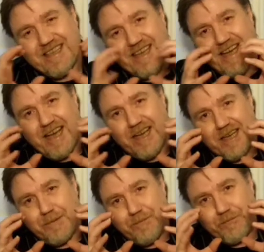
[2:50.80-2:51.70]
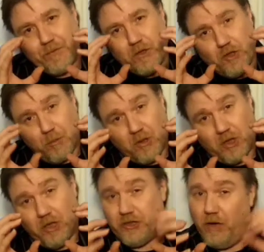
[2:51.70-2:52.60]
um, double
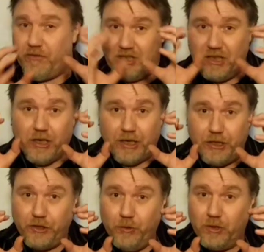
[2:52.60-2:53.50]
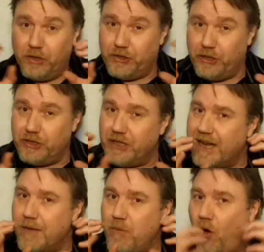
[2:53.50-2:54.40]
cluster. Obviously, you're looking at two clusters, and to
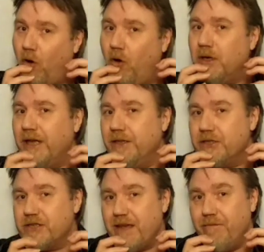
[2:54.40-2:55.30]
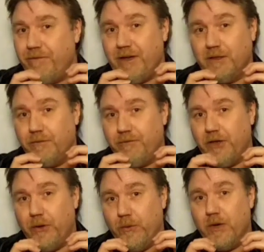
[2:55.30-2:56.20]
get them all in the same field of
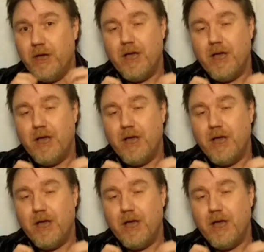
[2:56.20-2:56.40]
view,